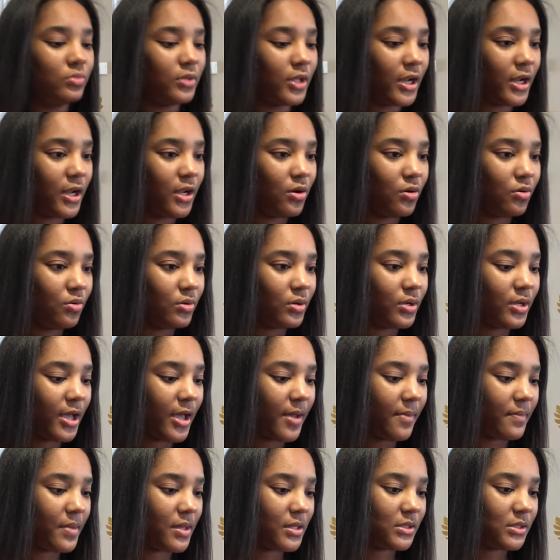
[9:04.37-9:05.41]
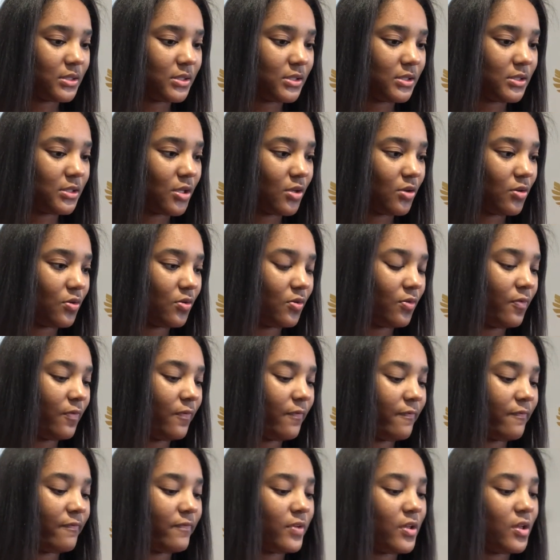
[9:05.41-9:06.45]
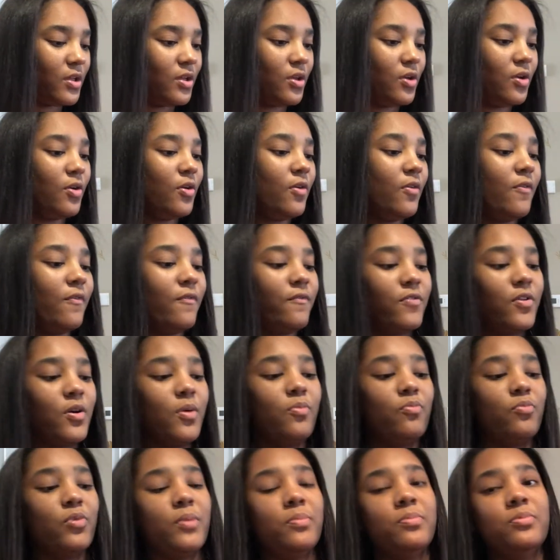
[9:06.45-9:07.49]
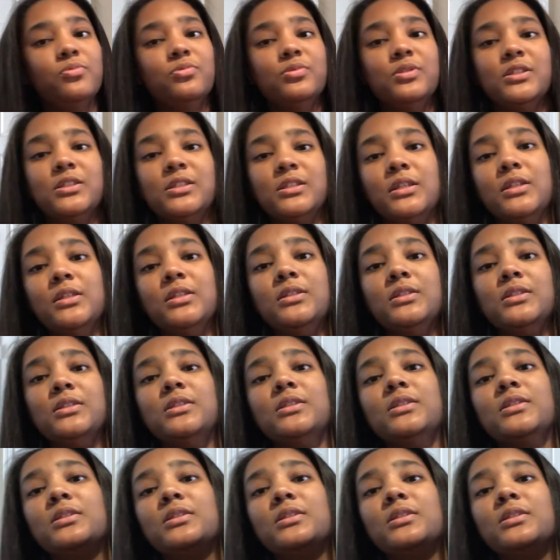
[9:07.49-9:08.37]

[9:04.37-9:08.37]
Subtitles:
that I got myself from Rebel Scents.